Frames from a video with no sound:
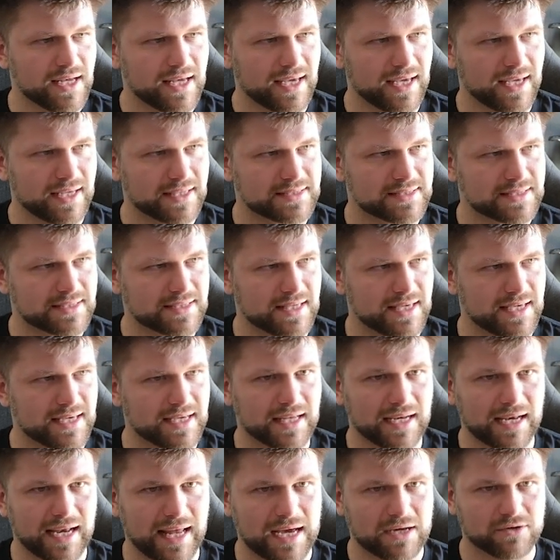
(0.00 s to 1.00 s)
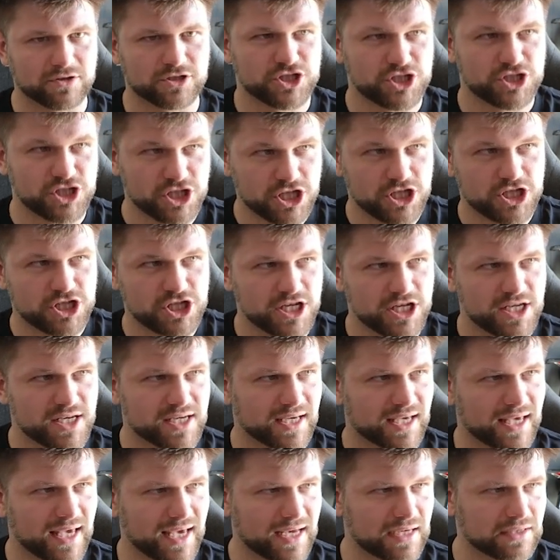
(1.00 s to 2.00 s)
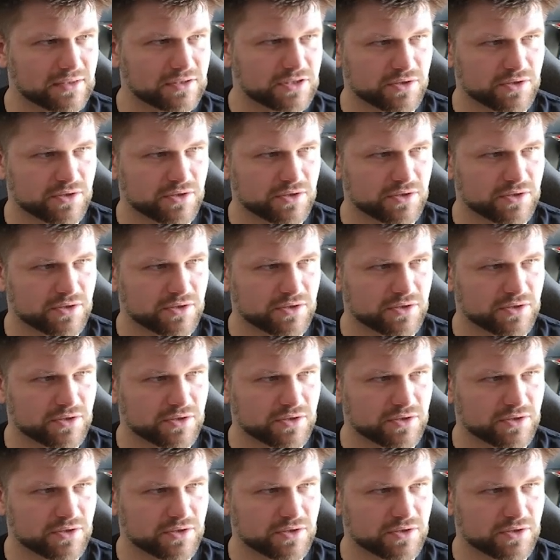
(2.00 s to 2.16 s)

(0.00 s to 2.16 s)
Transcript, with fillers: it's the Cloud GG account, so